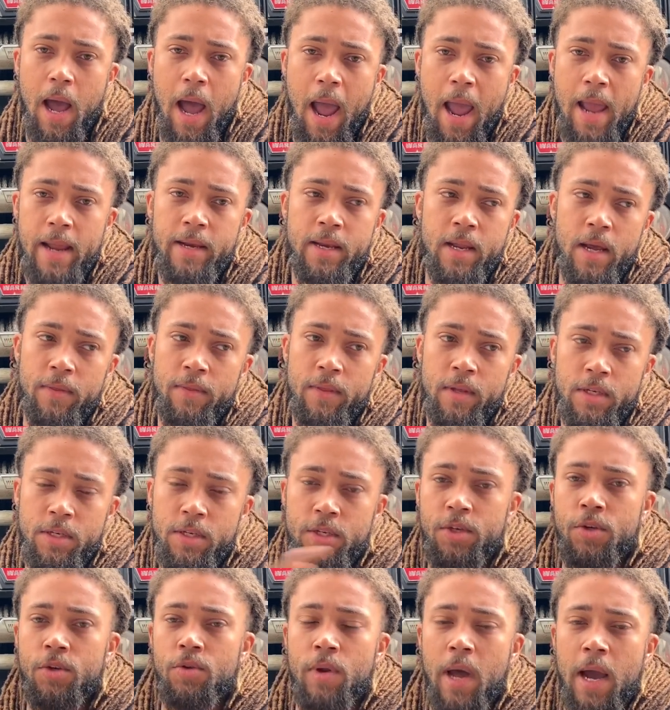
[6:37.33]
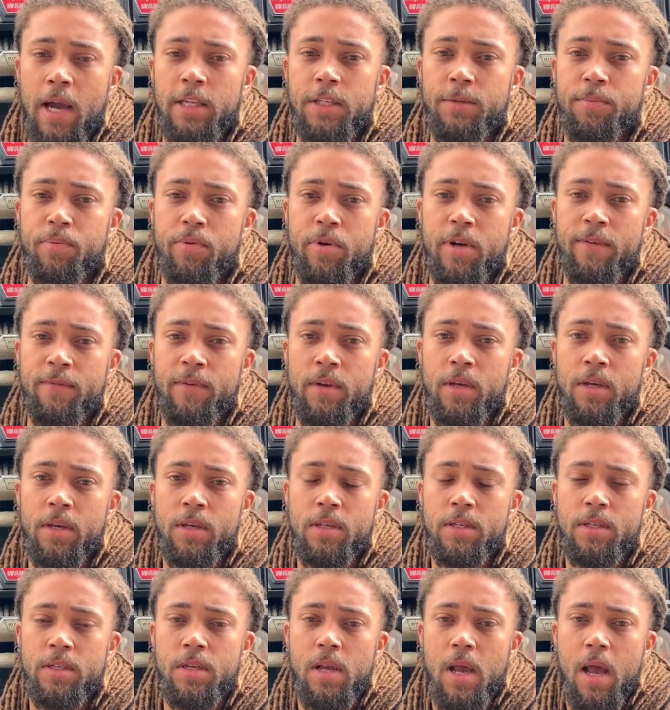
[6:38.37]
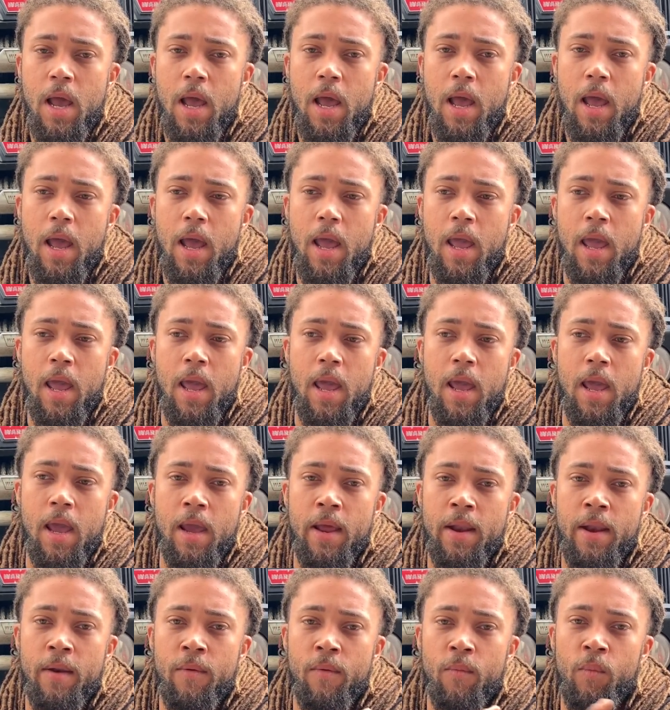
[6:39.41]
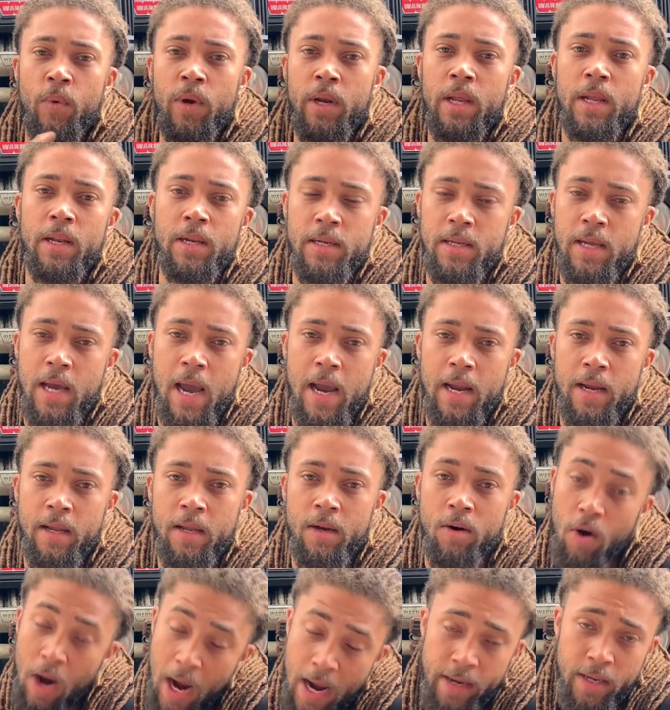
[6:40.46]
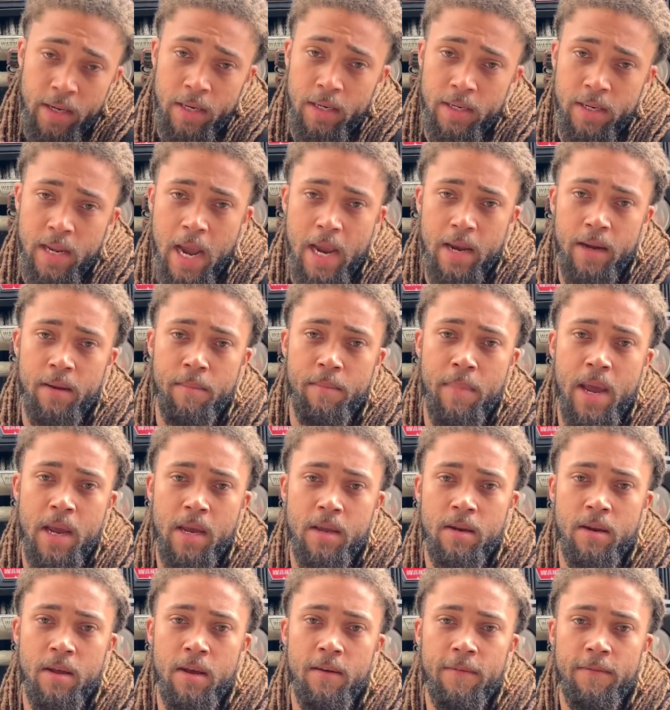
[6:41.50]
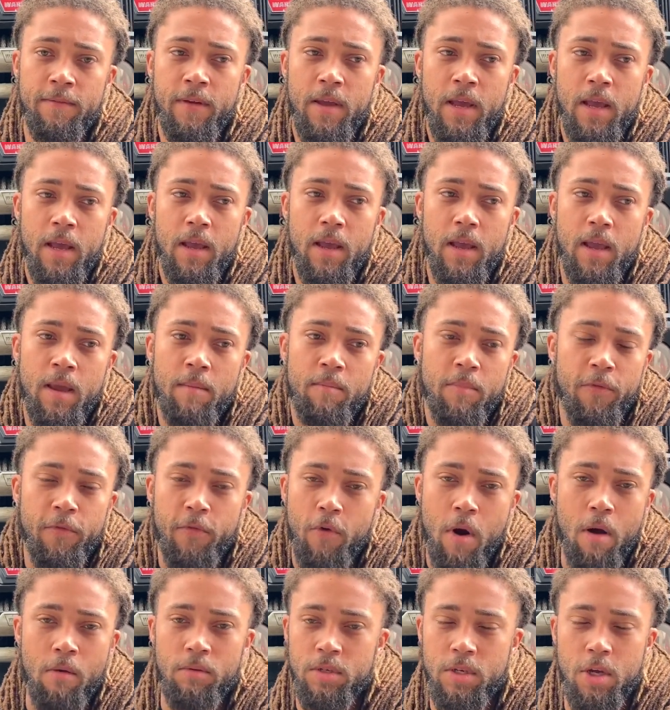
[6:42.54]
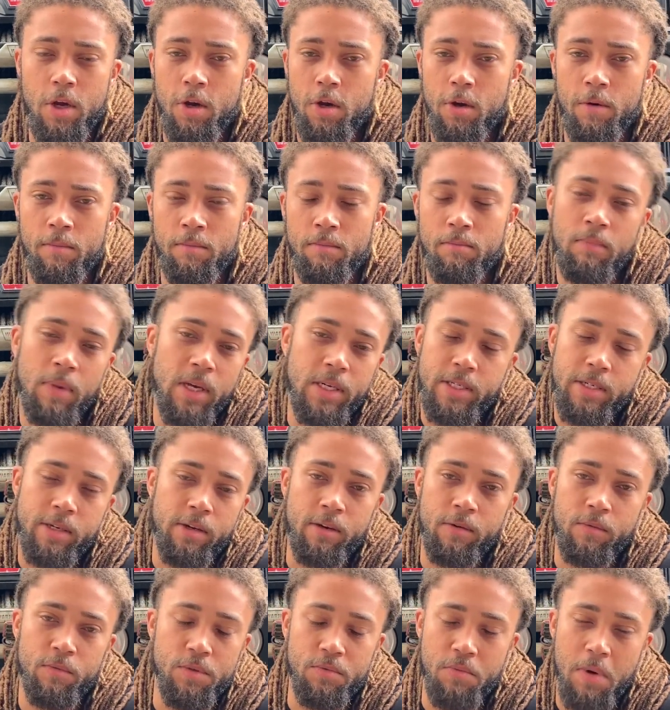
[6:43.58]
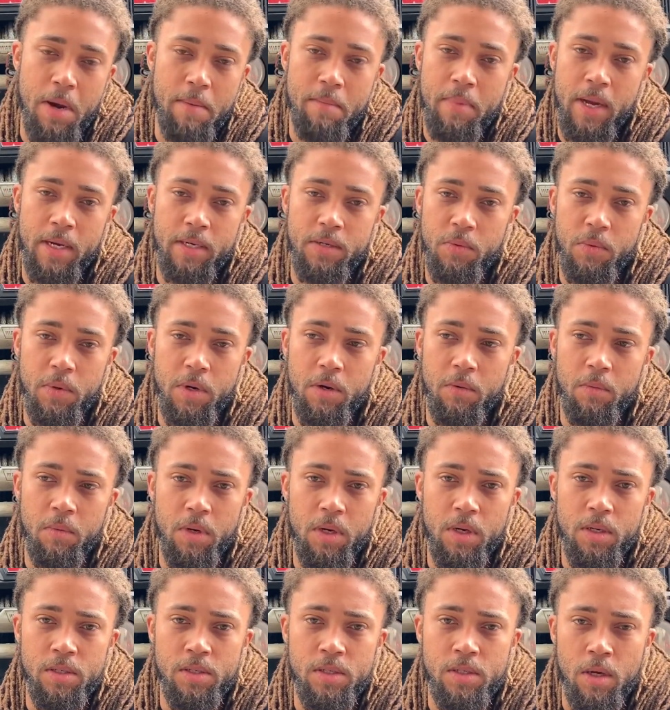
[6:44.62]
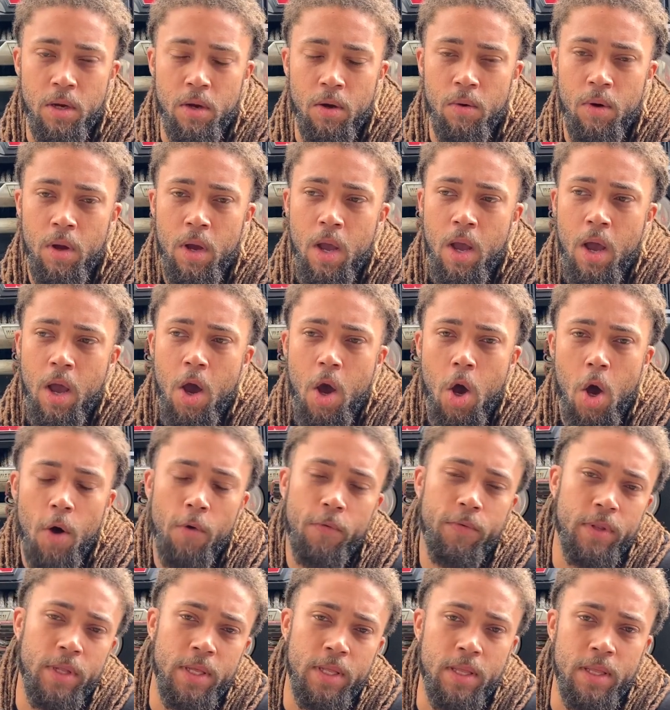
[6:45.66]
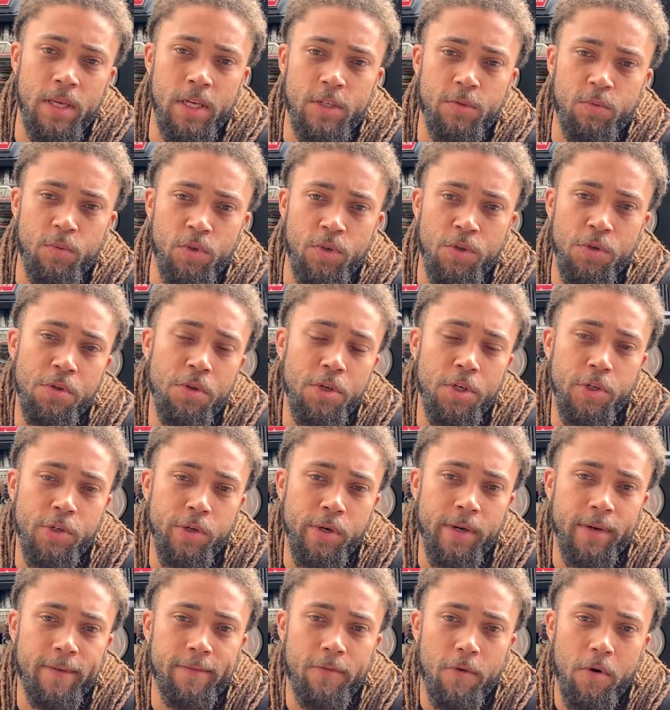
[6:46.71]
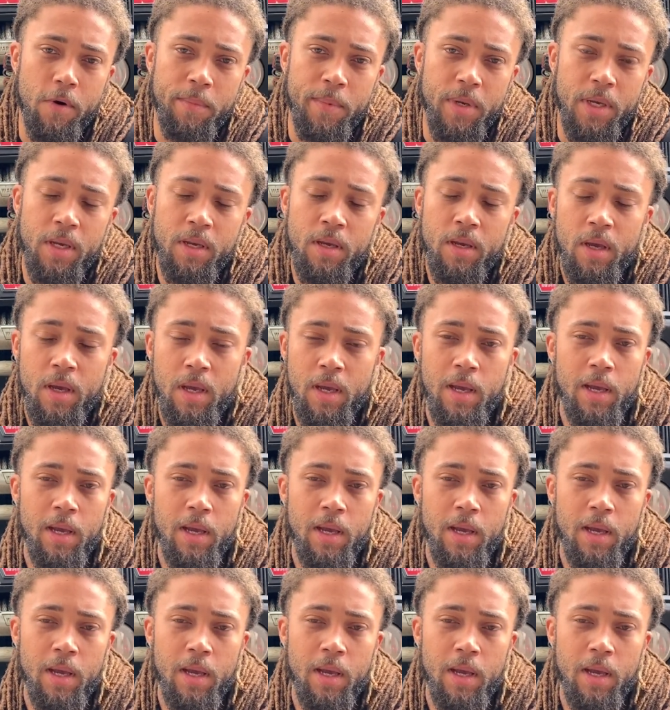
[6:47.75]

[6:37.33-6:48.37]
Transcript: I had done this 2 nights previous and we didn't tighten it, or I didn't tighten it back enough, and before I was home, my steering was right back to where it was. So hopefully this will do the trick for me.